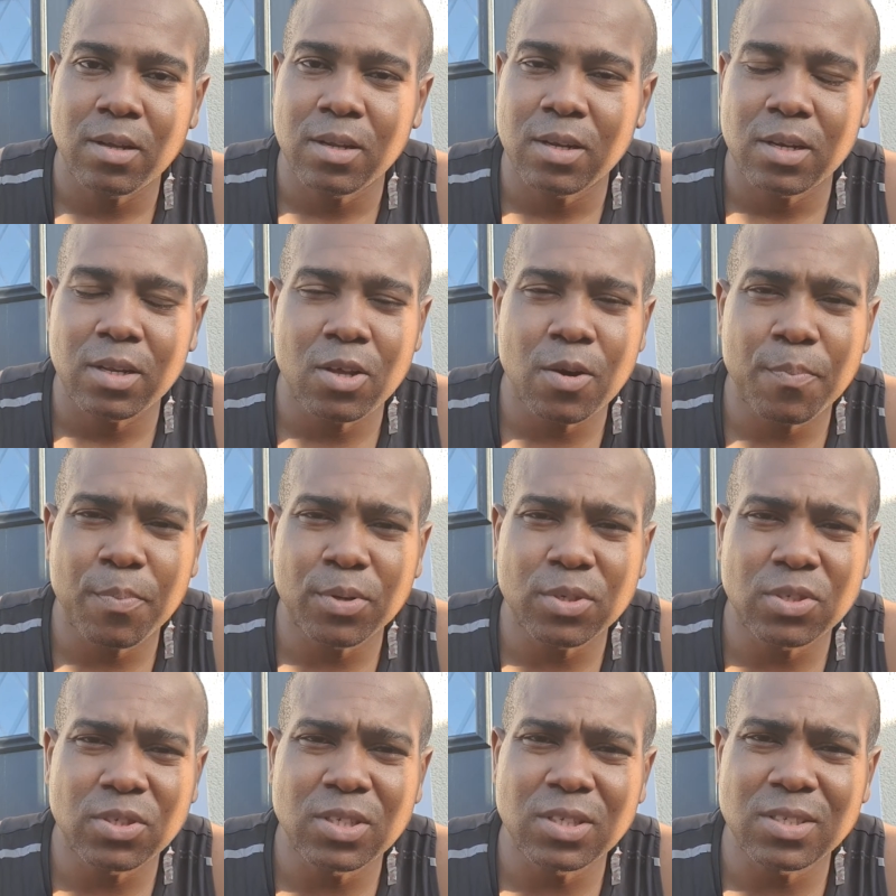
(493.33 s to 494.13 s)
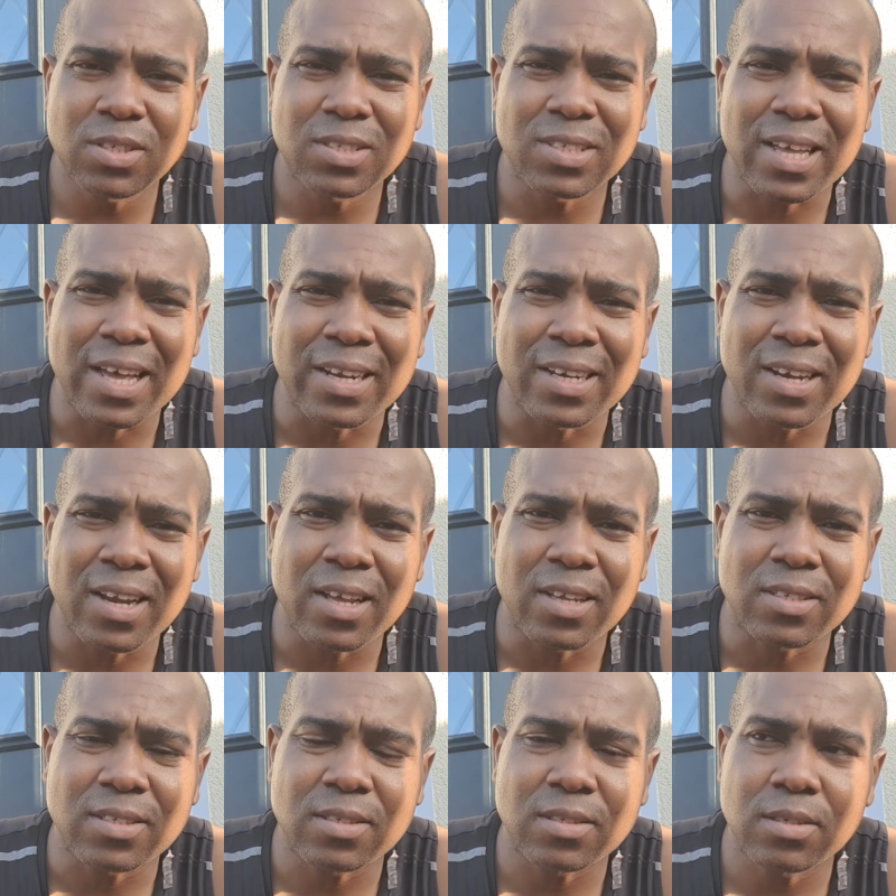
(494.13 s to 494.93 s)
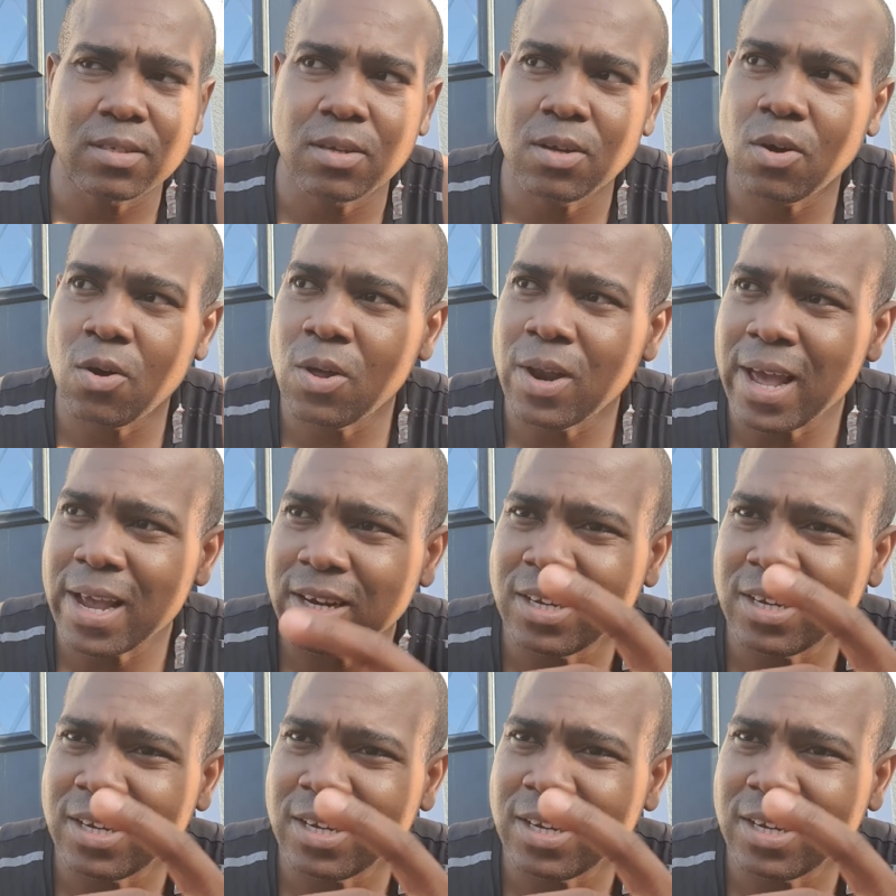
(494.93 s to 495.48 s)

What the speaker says: The opportunity is endless. All I